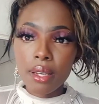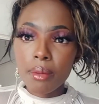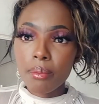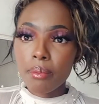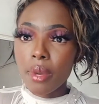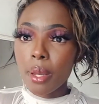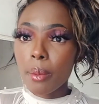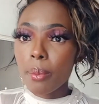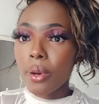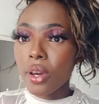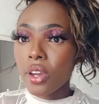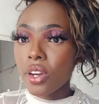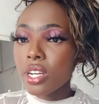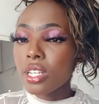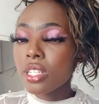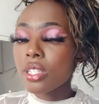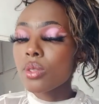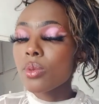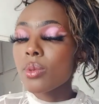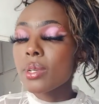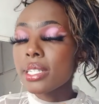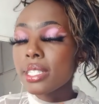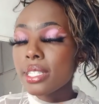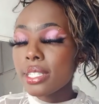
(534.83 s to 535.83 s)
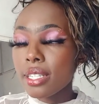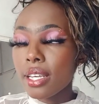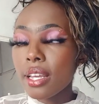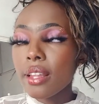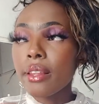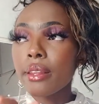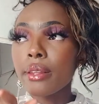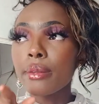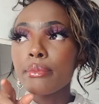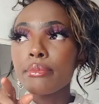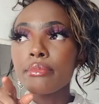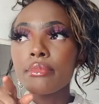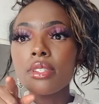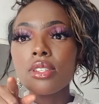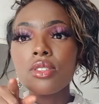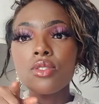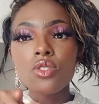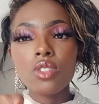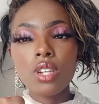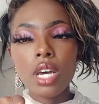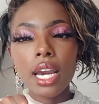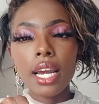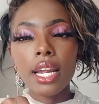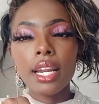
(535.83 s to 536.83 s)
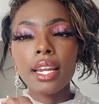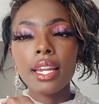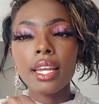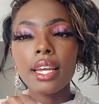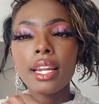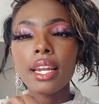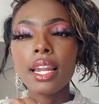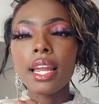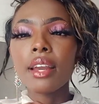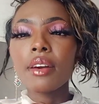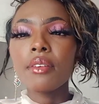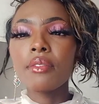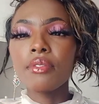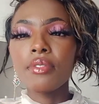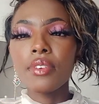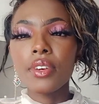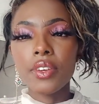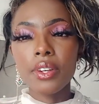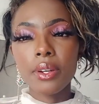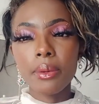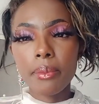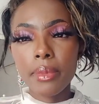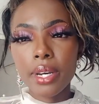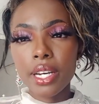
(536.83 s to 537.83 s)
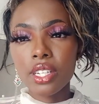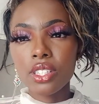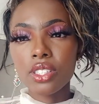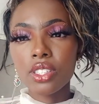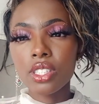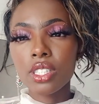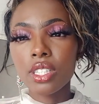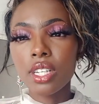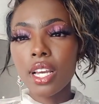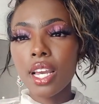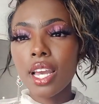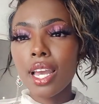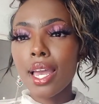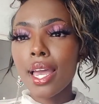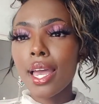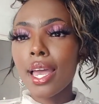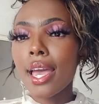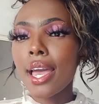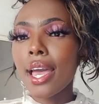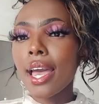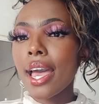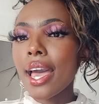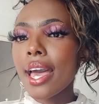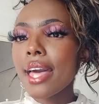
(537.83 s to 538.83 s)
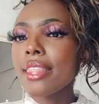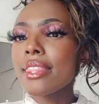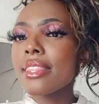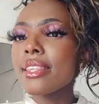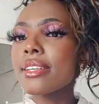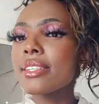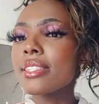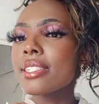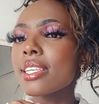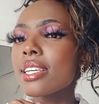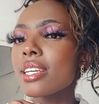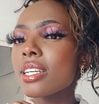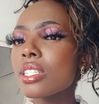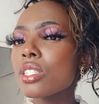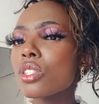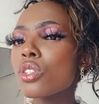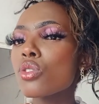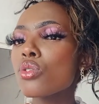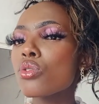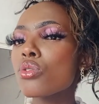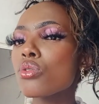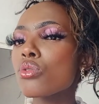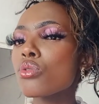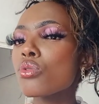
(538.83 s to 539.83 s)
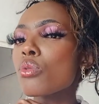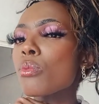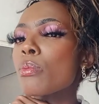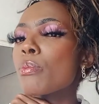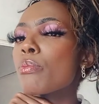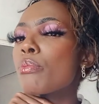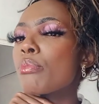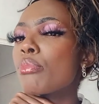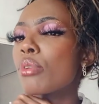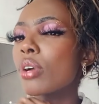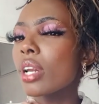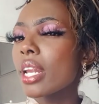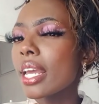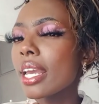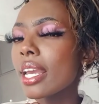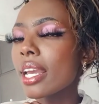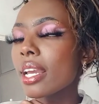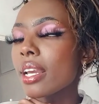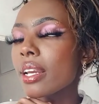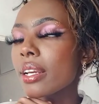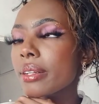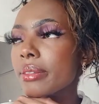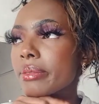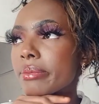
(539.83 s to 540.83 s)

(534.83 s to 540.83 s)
My parents were still struggling, like, very much. And these kids used to bully.